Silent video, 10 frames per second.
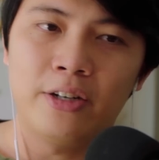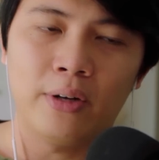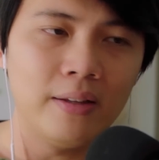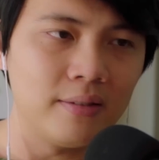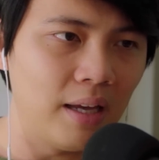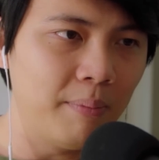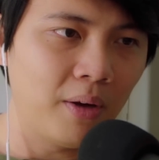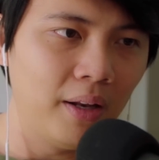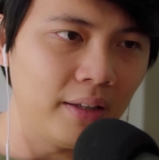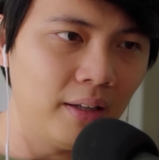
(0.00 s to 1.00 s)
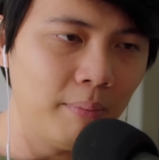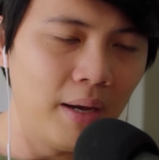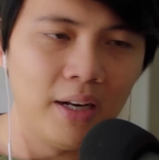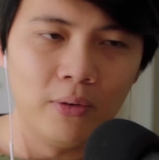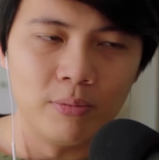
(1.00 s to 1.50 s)
tried stamp collecting.
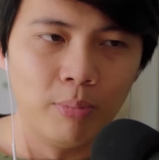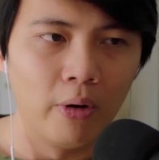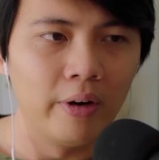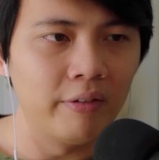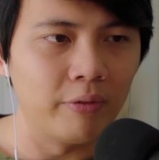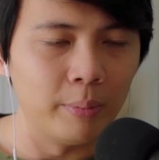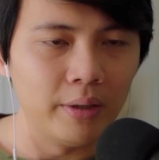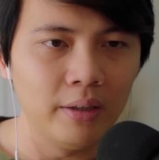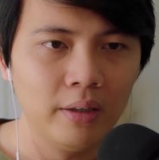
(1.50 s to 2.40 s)
Man, it was boring for me.